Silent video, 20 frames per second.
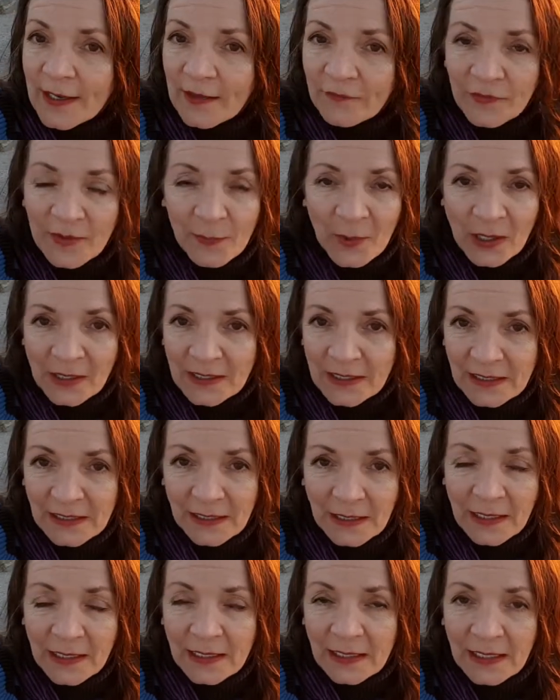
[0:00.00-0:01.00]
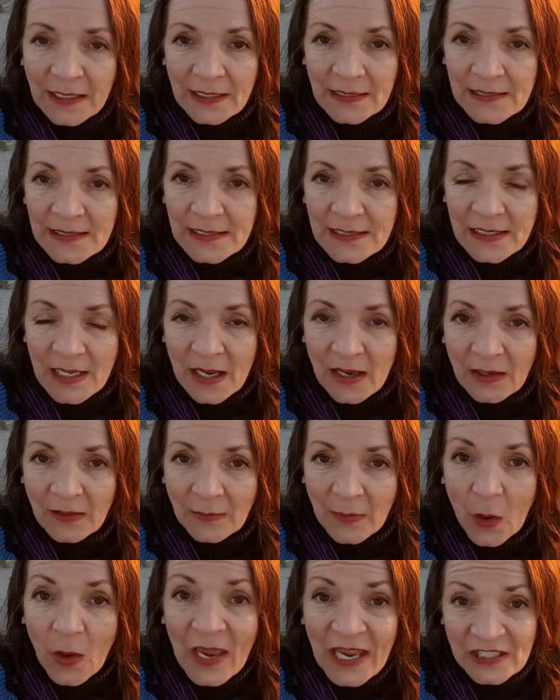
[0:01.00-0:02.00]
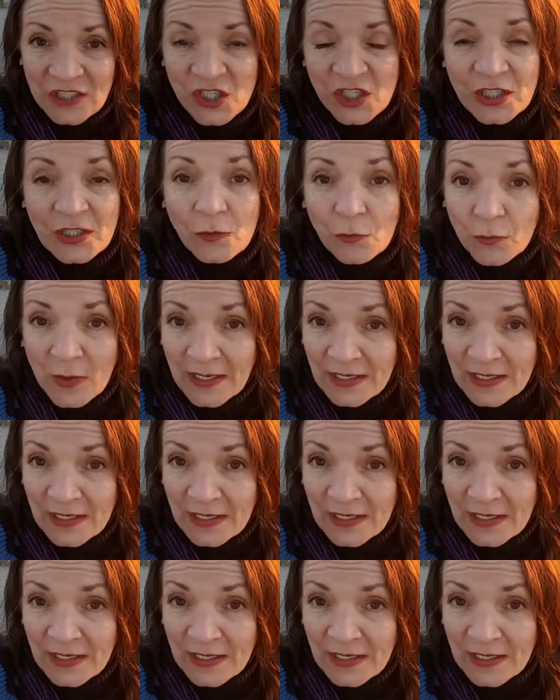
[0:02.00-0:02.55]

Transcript: everybody is uh, aging